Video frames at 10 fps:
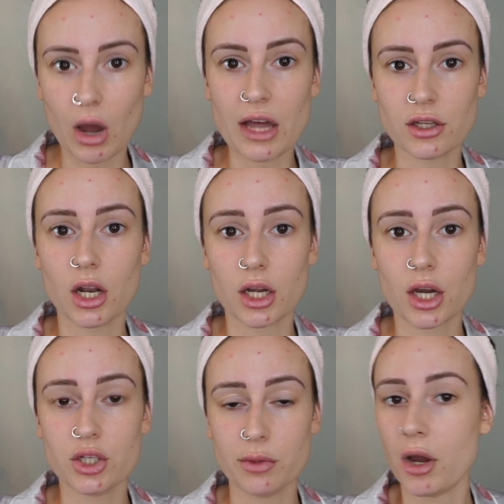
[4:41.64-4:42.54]
as I
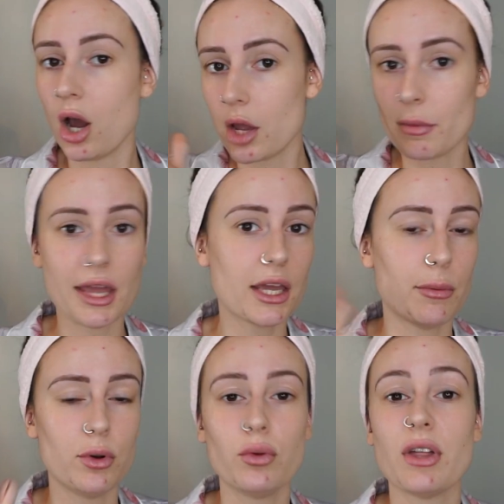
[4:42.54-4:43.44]
do my eye
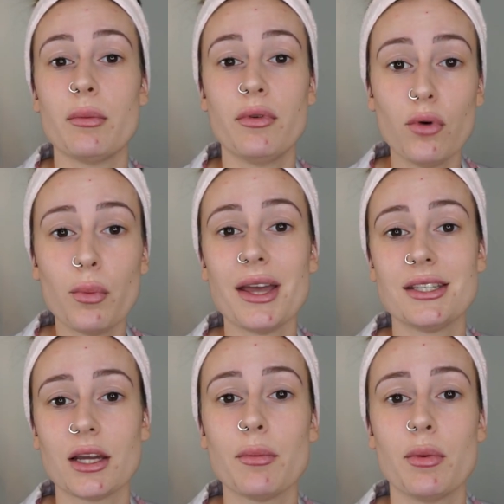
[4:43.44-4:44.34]
makeup and all that before
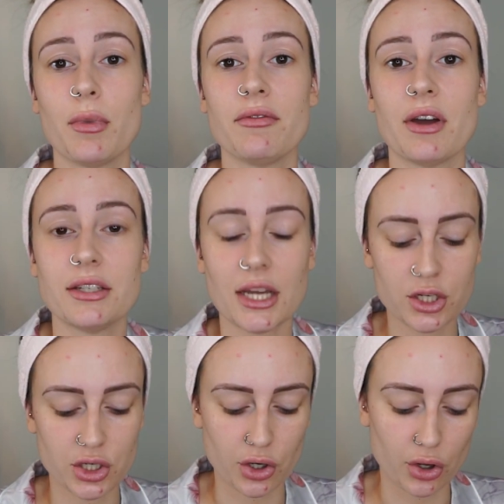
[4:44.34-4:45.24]
basically I put my
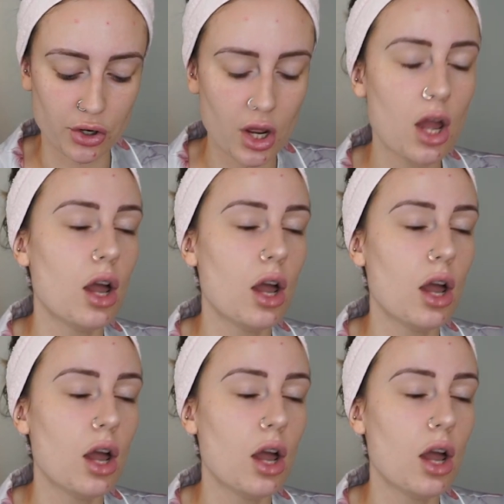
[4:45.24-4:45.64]
foundation on.